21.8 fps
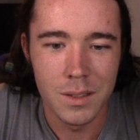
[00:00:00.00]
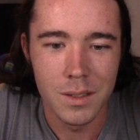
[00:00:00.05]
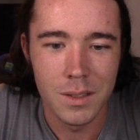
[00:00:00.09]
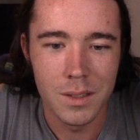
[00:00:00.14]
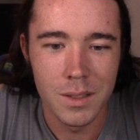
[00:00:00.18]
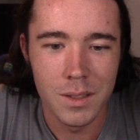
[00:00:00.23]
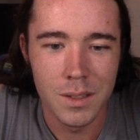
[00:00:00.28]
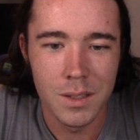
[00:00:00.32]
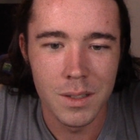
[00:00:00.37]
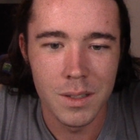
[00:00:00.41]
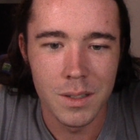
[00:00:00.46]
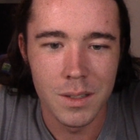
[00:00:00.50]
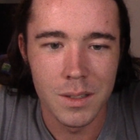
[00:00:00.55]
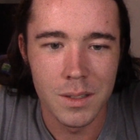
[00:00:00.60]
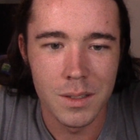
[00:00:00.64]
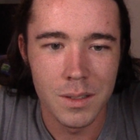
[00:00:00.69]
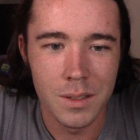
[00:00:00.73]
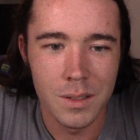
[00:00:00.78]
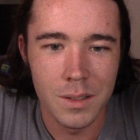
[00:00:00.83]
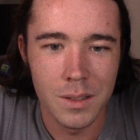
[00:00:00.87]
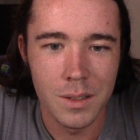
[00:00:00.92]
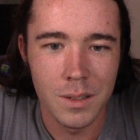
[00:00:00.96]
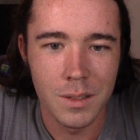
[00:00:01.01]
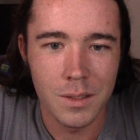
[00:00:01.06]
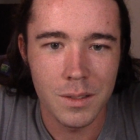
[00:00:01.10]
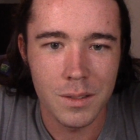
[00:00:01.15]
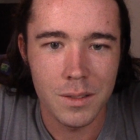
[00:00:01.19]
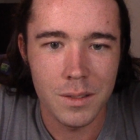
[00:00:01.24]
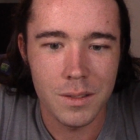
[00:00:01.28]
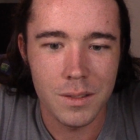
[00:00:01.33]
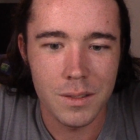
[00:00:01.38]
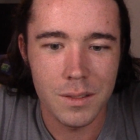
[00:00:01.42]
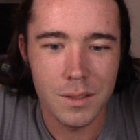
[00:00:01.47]

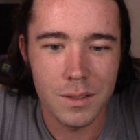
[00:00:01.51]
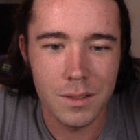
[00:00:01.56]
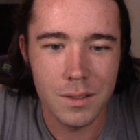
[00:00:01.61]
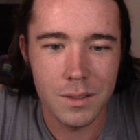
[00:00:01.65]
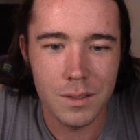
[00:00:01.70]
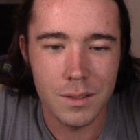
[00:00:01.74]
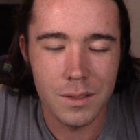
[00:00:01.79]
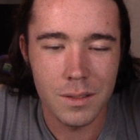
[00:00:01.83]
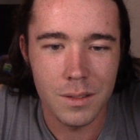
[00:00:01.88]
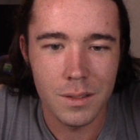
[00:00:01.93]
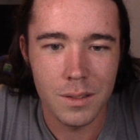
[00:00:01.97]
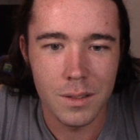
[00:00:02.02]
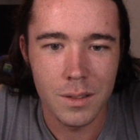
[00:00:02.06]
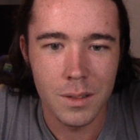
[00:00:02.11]
(silence)